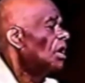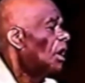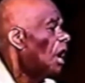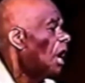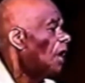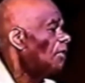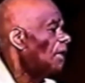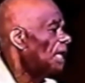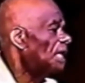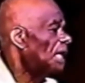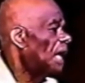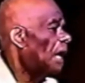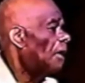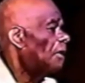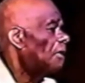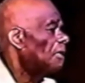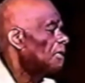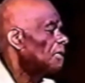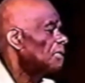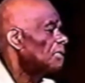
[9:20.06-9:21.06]
All right,
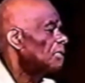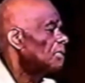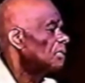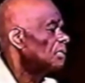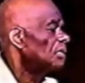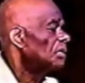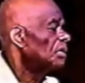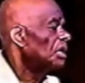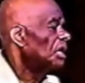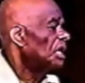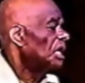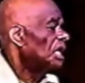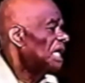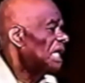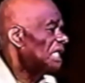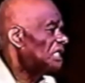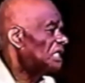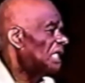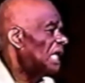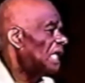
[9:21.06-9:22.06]
now,
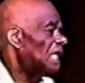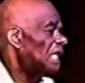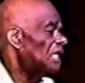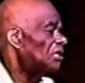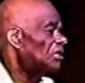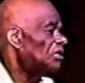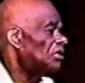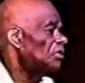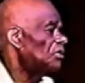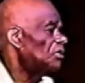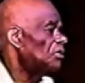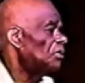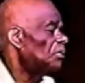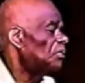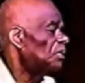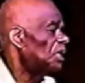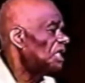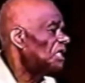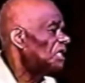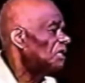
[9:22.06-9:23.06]
let's get into
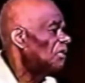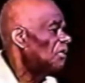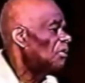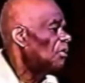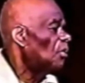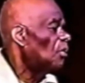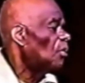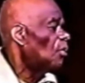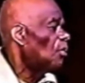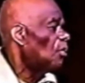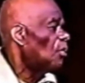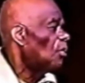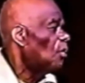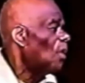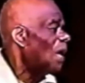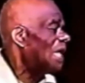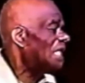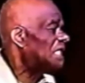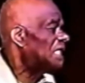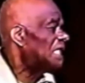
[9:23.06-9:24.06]
this
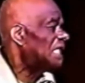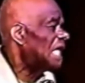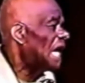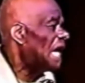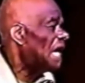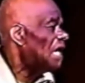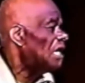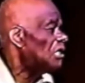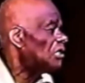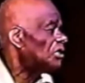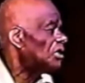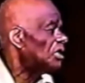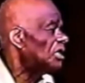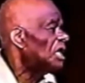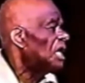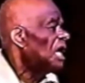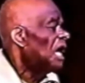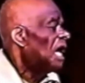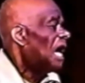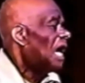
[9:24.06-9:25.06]
Western Asia.
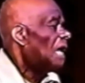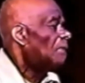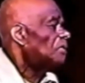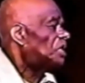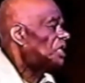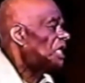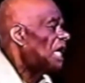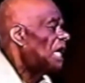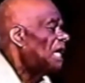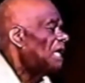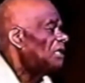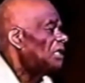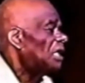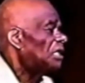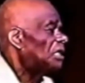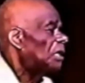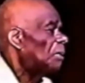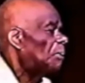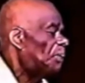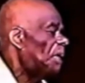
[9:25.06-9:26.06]
I'm saying
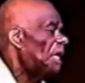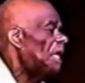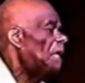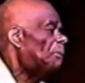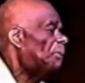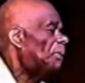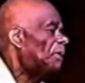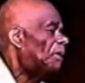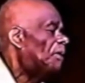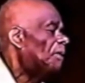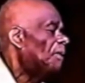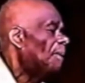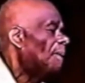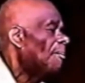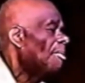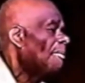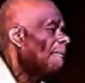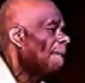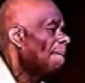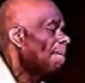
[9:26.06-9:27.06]
that the
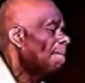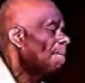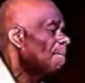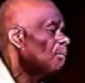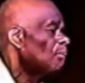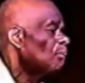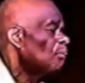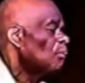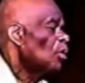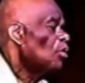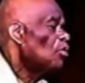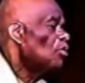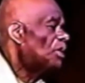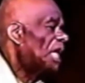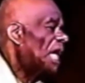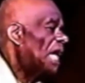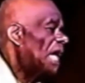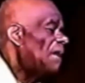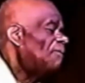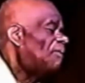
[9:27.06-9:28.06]
people who
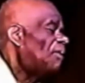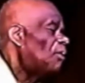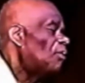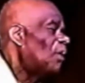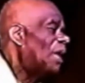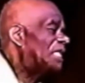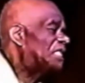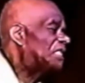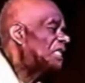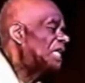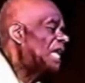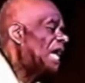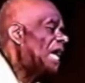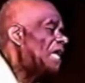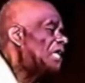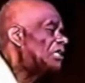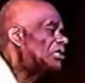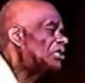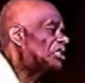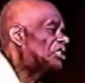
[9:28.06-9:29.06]
came from Western
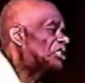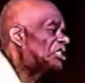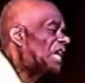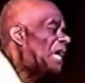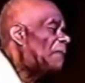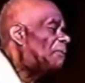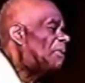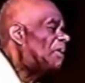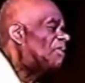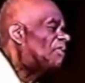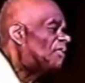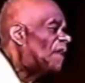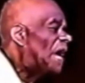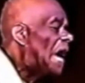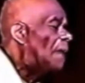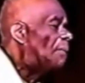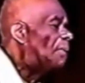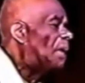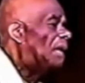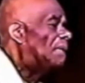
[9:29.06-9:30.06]
Asia escaping
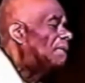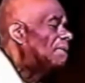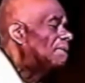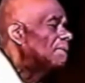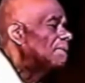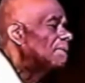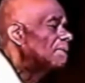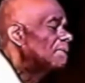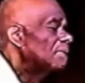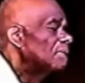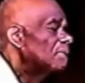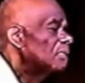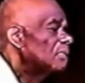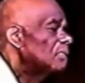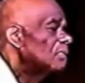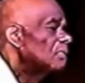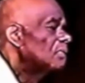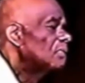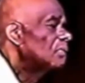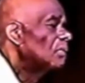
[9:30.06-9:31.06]
famine
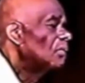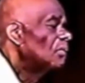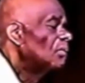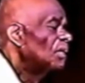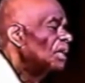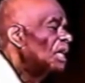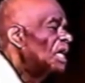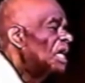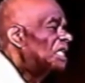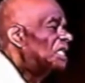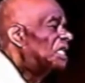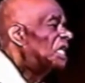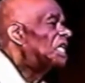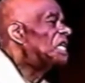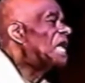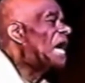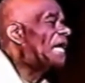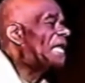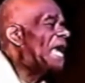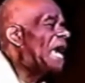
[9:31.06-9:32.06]
did
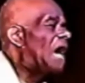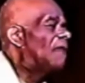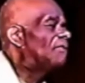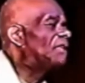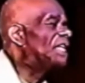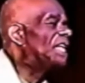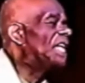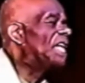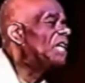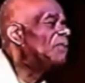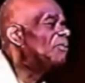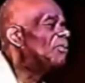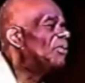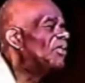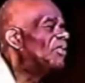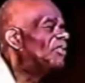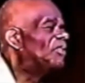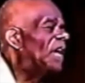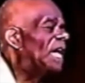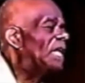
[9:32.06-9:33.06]
not have any
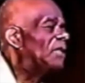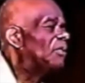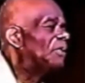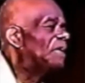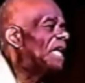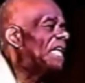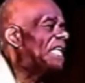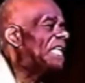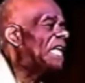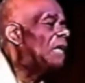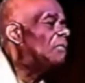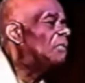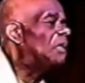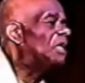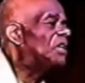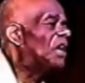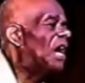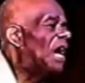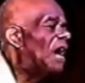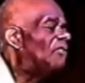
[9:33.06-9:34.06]
Hebrew faith when they came
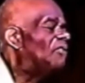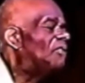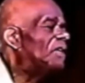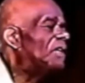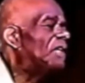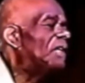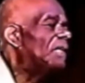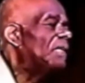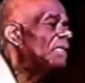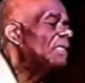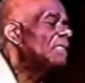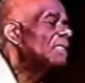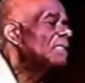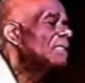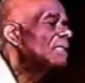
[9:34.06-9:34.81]
into Africa.